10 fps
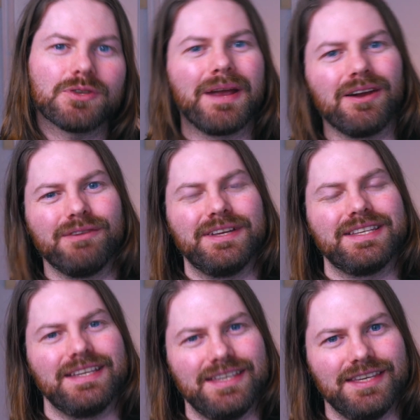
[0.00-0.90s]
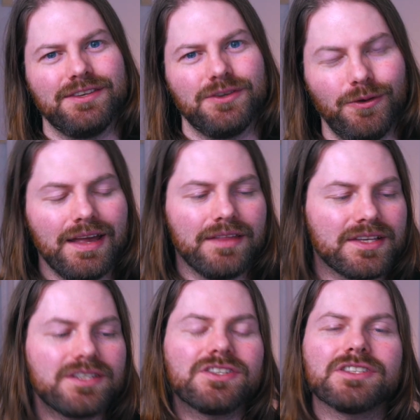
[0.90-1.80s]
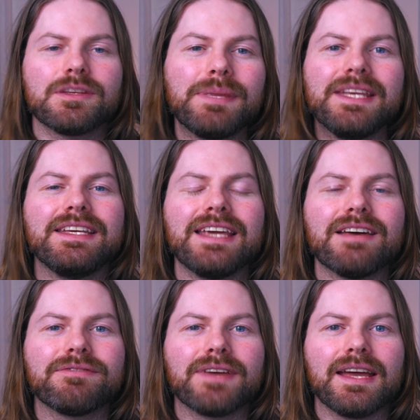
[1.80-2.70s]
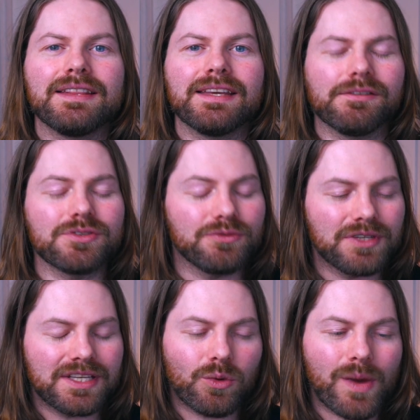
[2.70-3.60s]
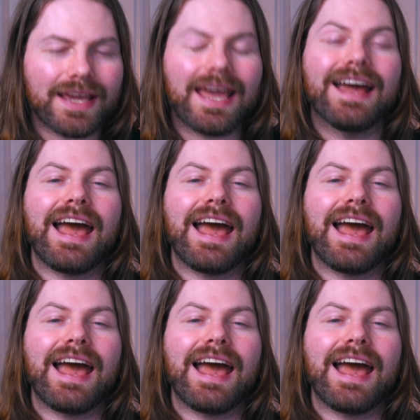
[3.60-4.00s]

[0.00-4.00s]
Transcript: to perfect EQ. This is just a PDF guide that gives you really quick,